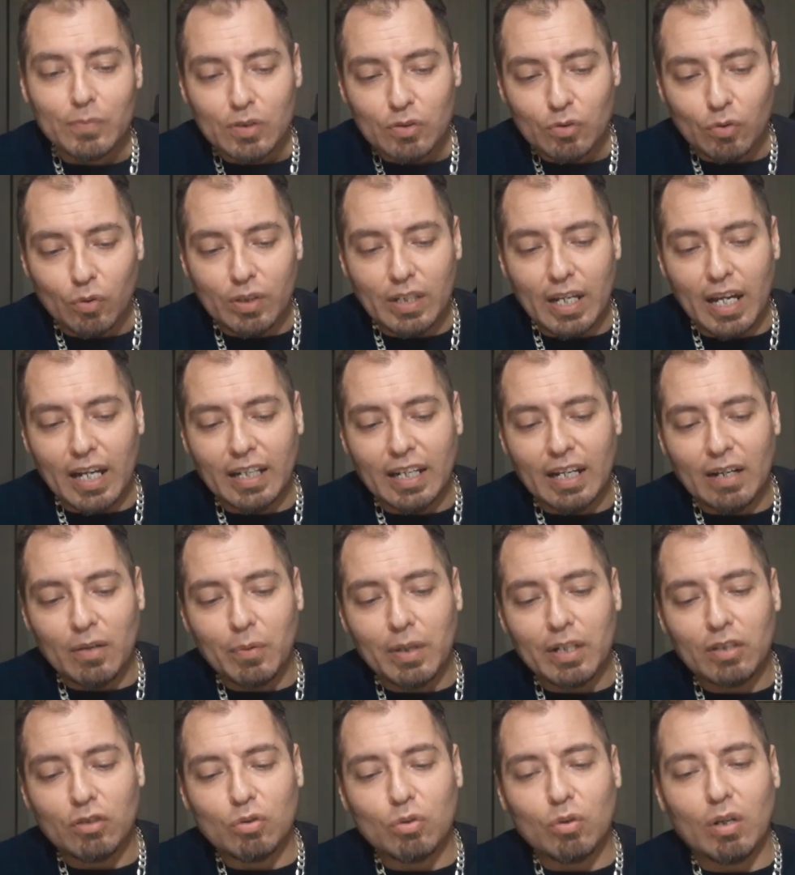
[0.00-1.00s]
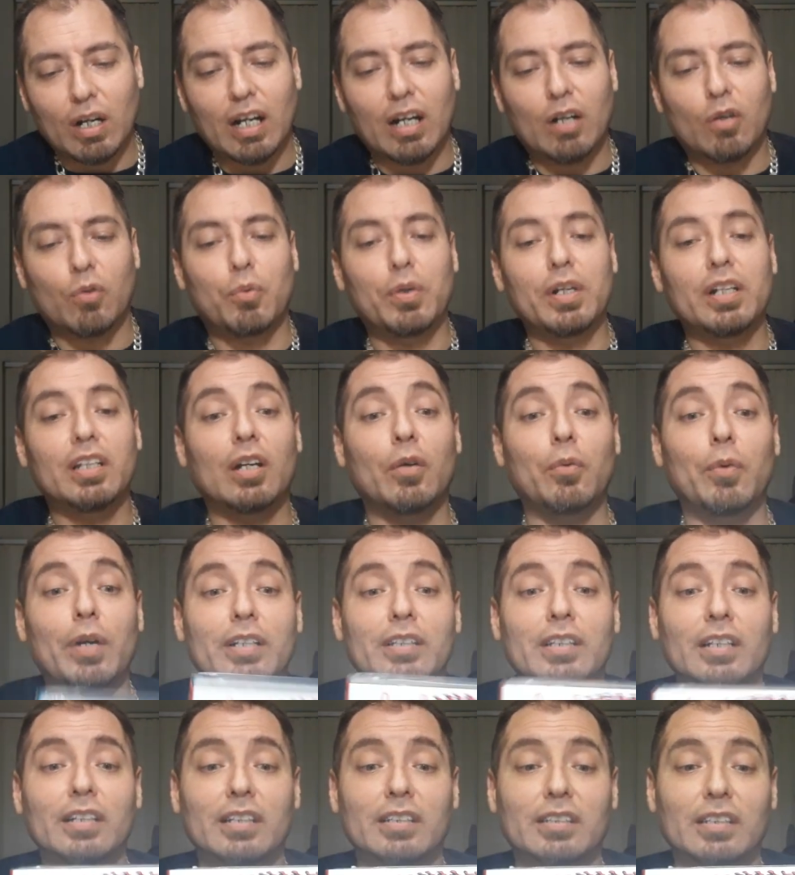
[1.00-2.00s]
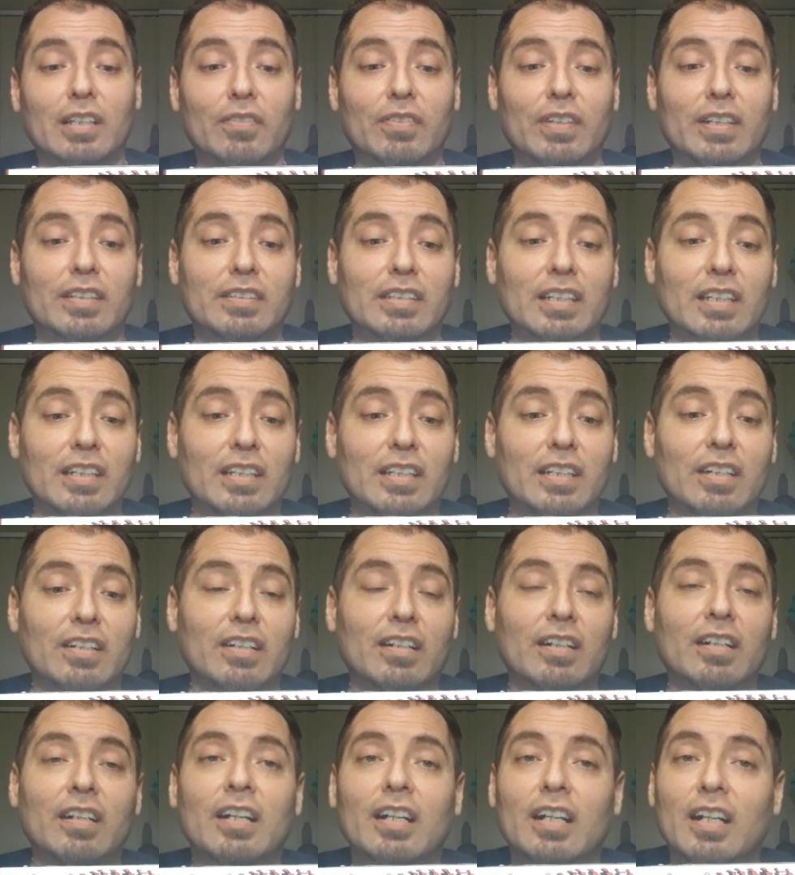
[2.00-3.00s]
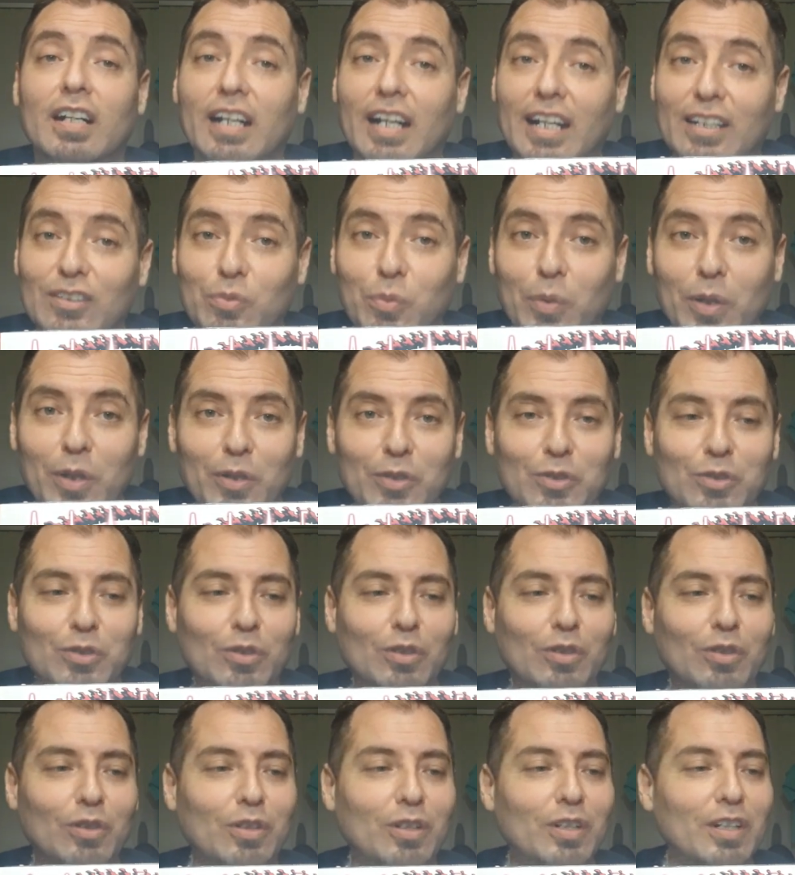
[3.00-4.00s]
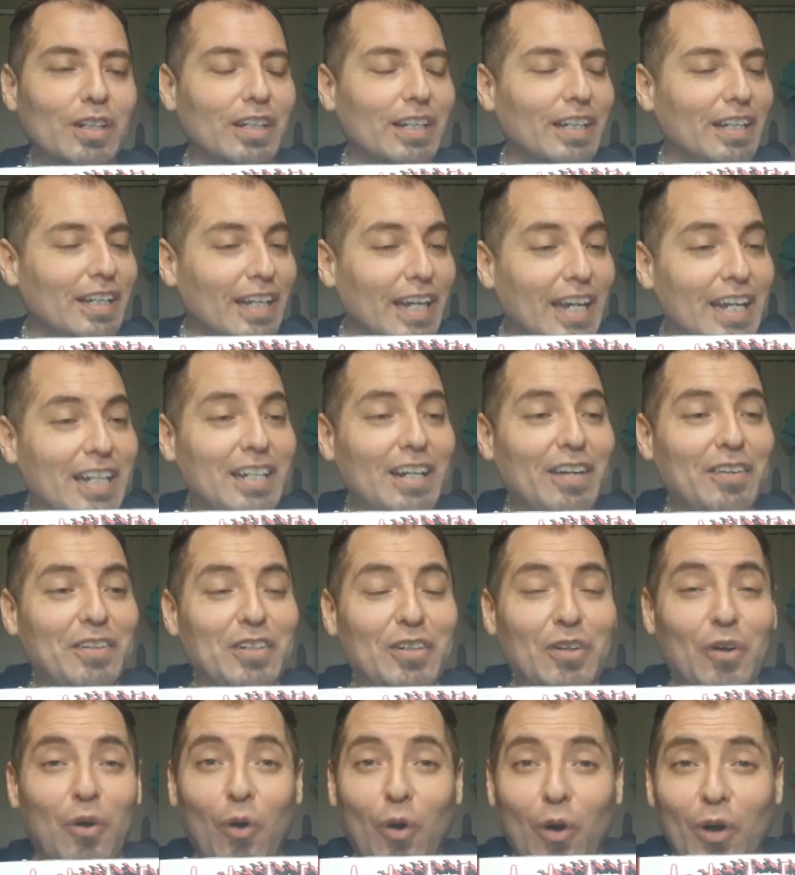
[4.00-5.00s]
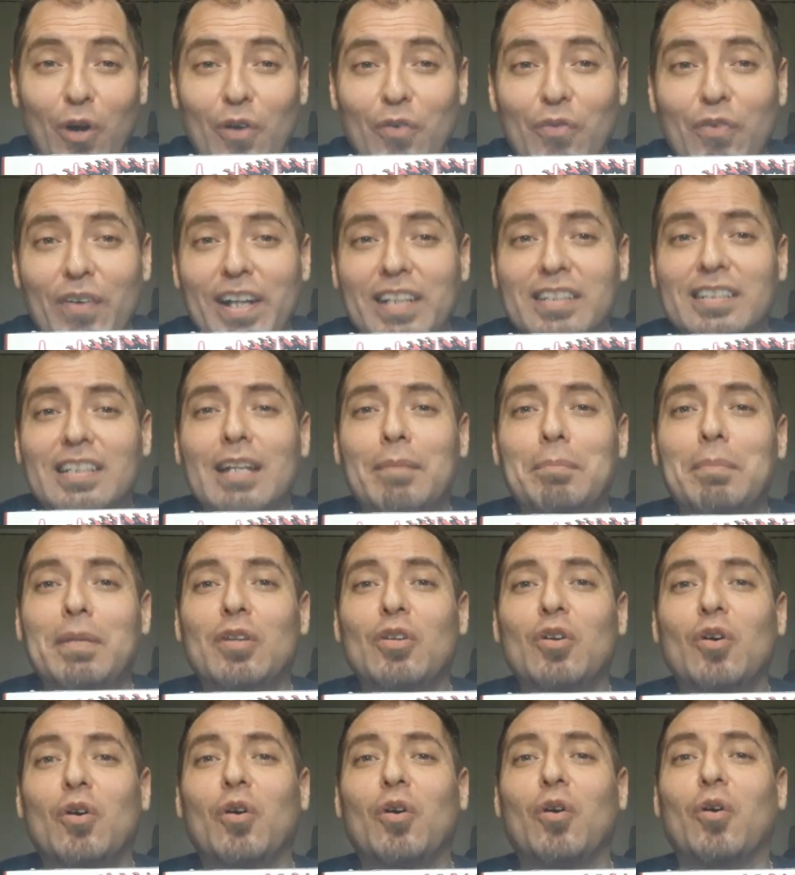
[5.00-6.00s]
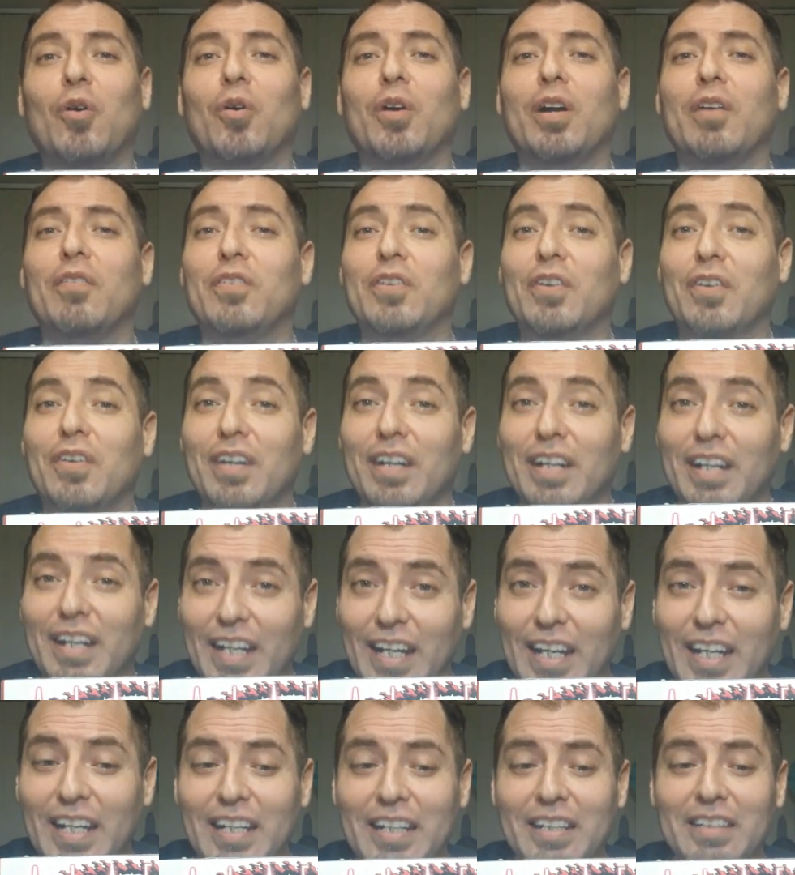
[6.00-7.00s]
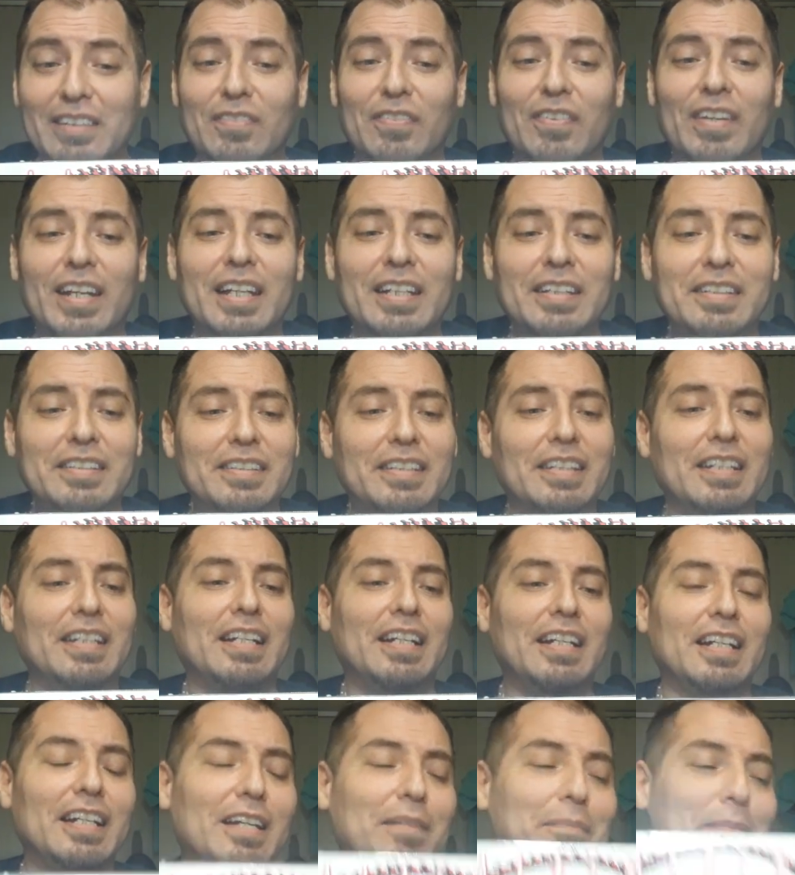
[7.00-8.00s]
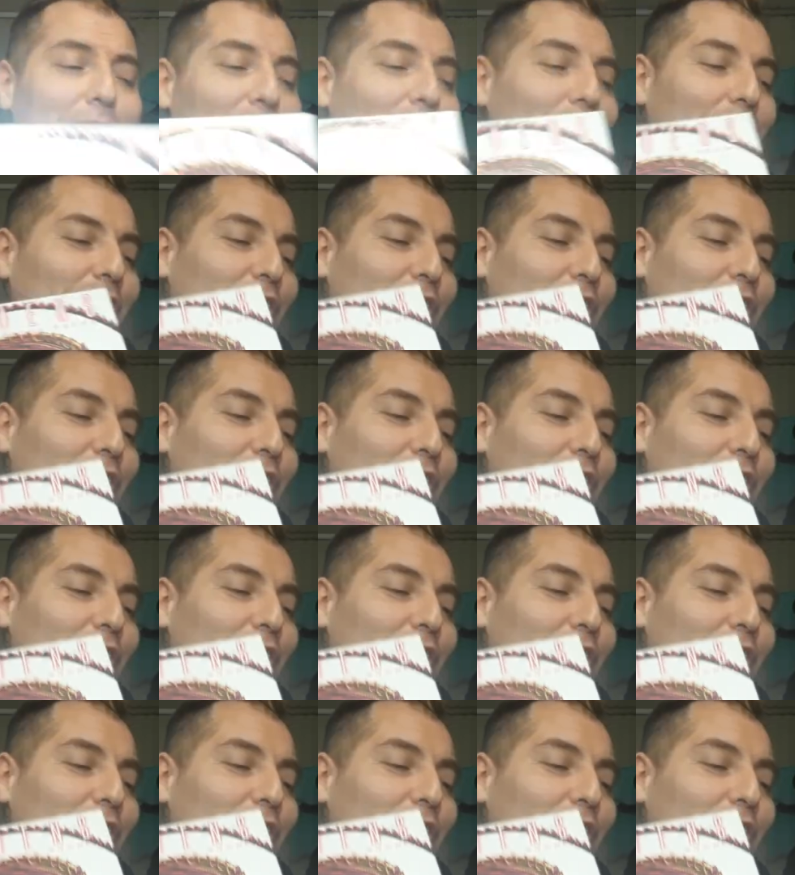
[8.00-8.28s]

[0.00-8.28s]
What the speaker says: So yeah, I can't wait to read the rest of the stuff that's in here as well. So any of you horror fans, let me know, or if you're Aliens fans, let me know